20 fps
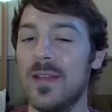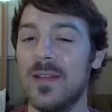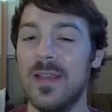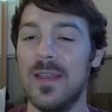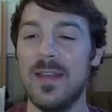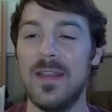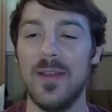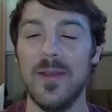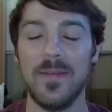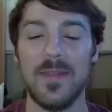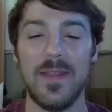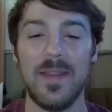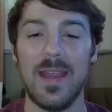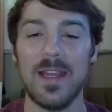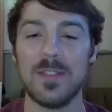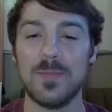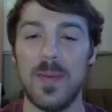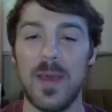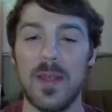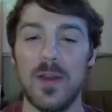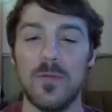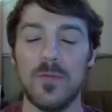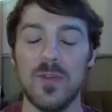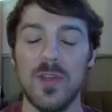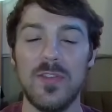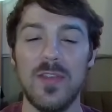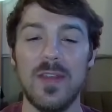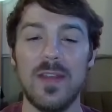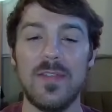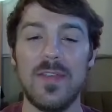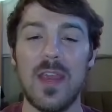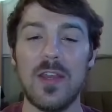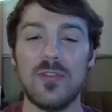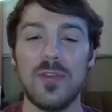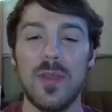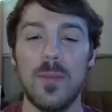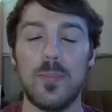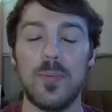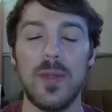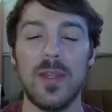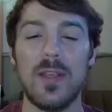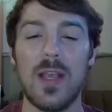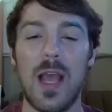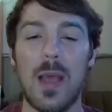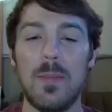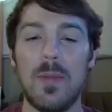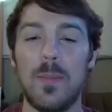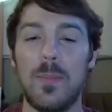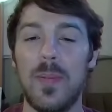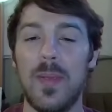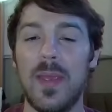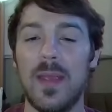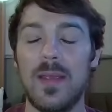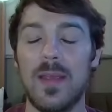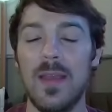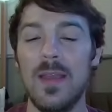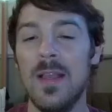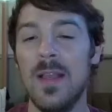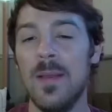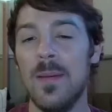lead here in the next battle. Virizion is actually a pretty common pick,